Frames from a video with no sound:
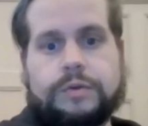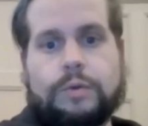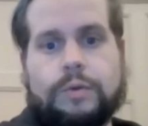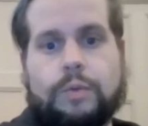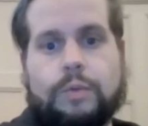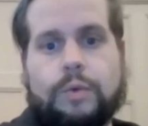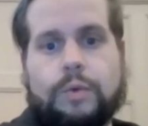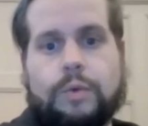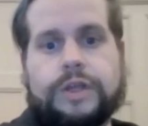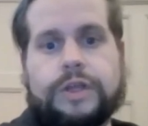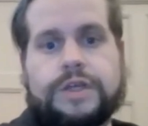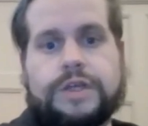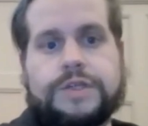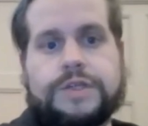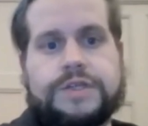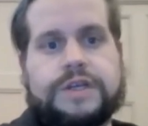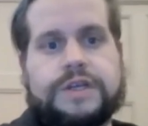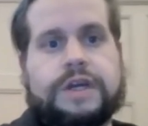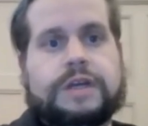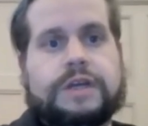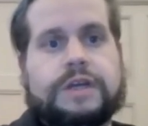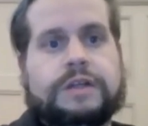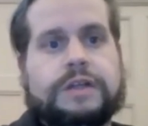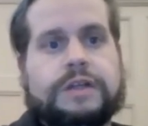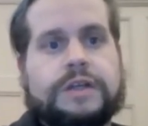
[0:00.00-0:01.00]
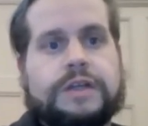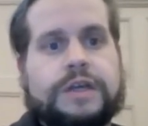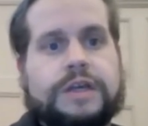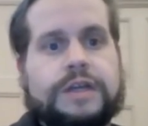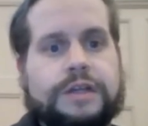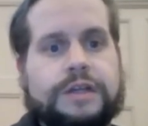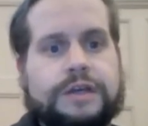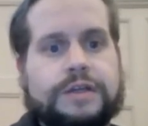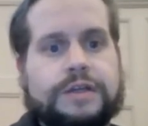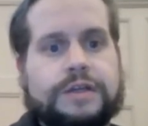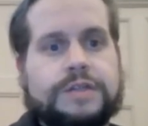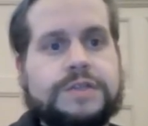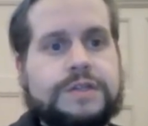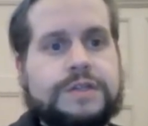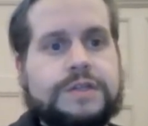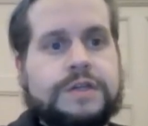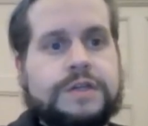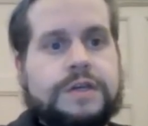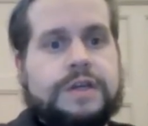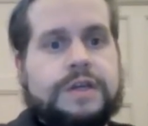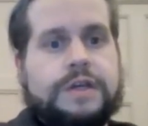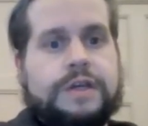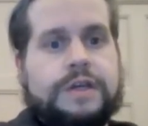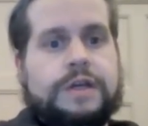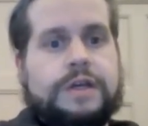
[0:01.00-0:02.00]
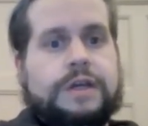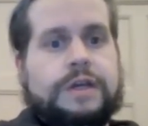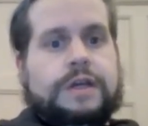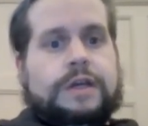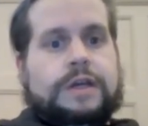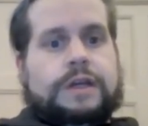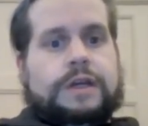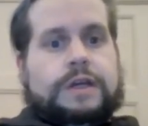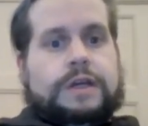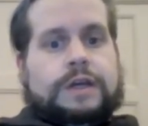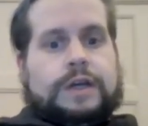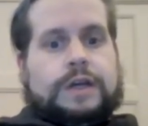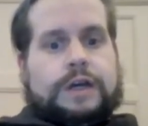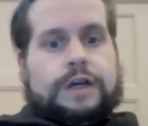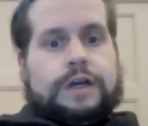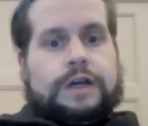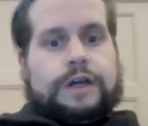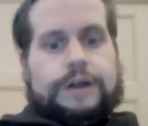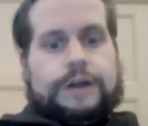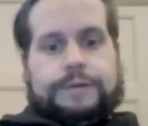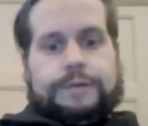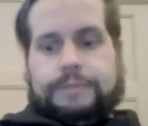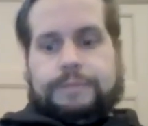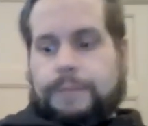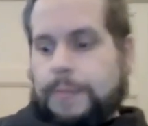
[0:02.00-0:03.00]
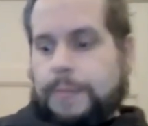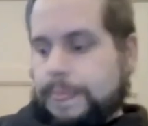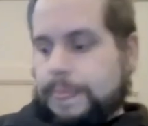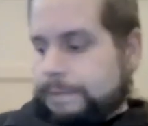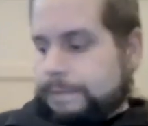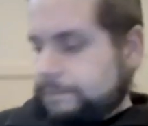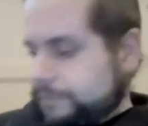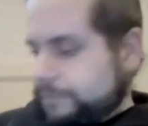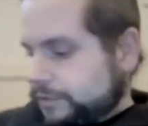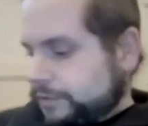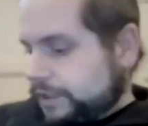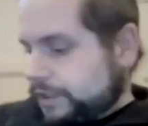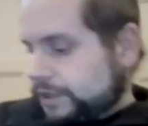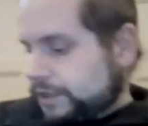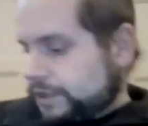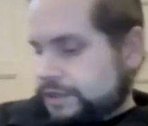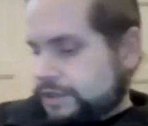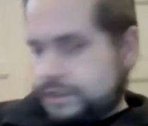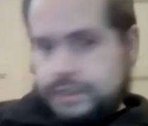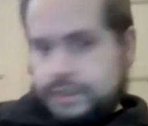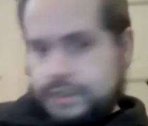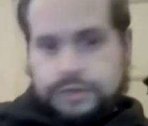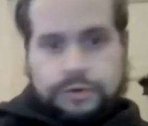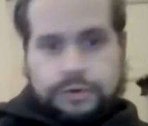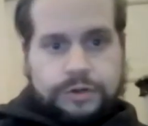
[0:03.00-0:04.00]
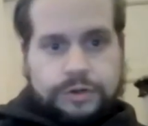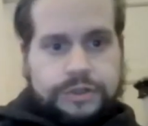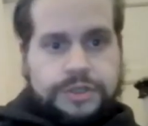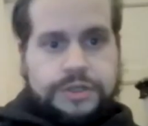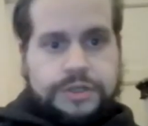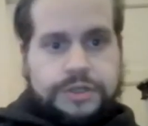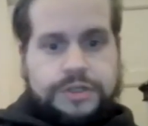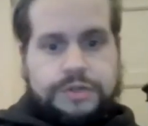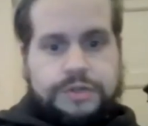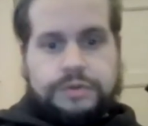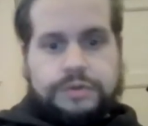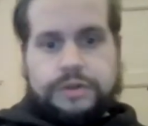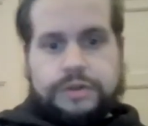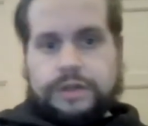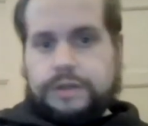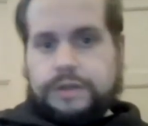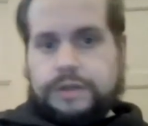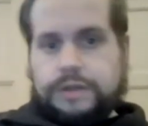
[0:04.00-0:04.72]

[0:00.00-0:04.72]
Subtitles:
what exactly it is. And in order to do that,